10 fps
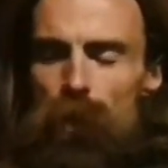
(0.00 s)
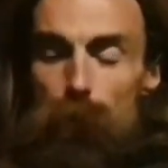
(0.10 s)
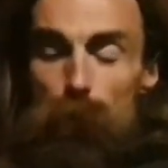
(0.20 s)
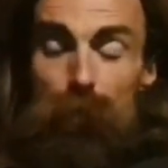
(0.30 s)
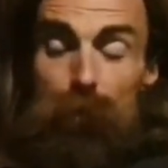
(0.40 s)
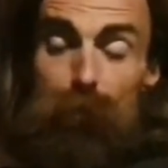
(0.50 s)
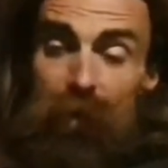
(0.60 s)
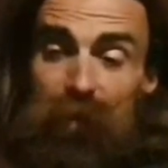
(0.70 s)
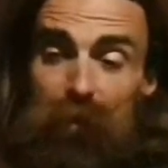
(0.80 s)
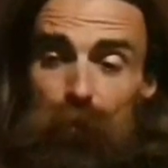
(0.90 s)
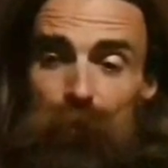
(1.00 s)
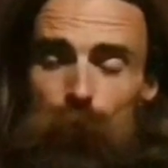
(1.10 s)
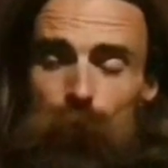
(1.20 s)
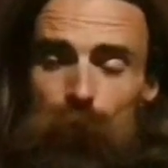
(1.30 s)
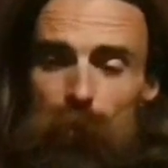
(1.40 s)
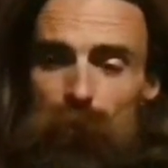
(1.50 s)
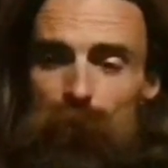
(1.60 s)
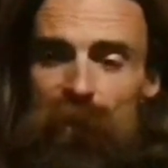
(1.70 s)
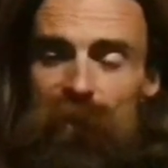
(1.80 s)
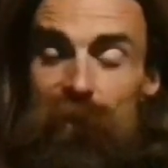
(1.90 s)
It'll be impossible to
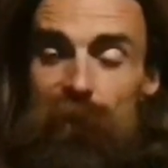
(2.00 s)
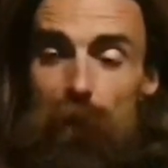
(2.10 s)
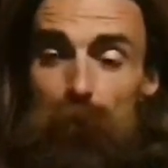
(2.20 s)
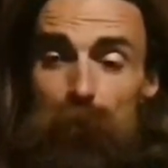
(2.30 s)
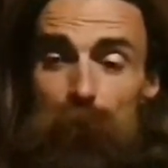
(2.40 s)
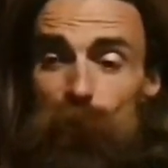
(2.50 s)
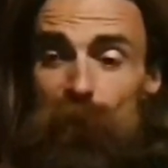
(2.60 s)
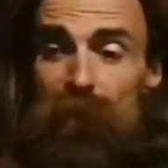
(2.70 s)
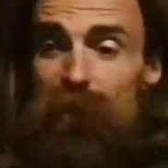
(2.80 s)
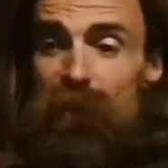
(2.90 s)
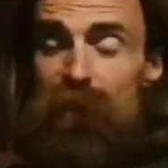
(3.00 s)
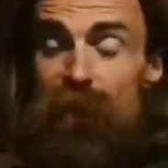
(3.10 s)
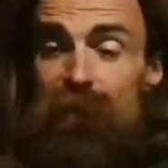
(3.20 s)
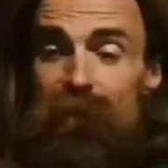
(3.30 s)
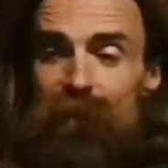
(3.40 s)
demonstrate in a laboratory that